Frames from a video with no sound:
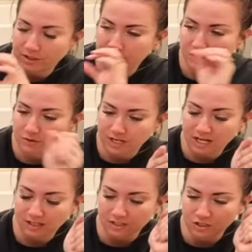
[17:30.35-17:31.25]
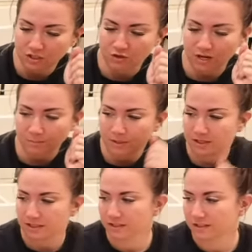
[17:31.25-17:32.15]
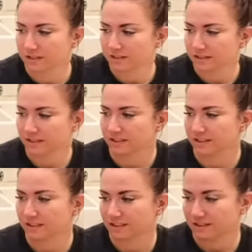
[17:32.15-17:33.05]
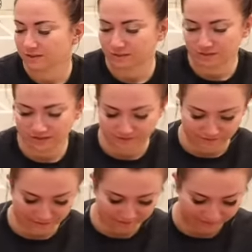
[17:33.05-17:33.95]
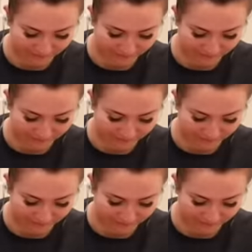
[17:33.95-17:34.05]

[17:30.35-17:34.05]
And when we say birthday party, this is a bunch of like women